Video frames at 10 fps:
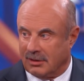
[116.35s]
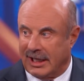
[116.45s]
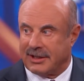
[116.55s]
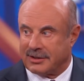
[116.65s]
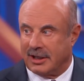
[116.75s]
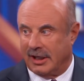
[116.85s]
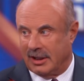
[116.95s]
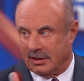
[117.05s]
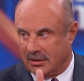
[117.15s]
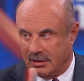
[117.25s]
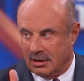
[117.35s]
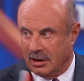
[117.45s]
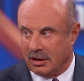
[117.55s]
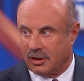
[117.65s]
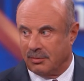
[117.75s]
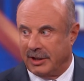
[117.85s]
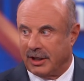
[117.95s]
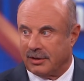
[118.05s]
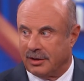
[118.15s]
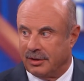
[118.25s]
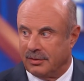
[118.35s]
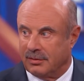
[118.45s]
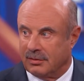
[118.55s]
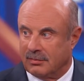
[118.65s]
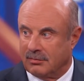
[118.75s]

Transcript: less than compared to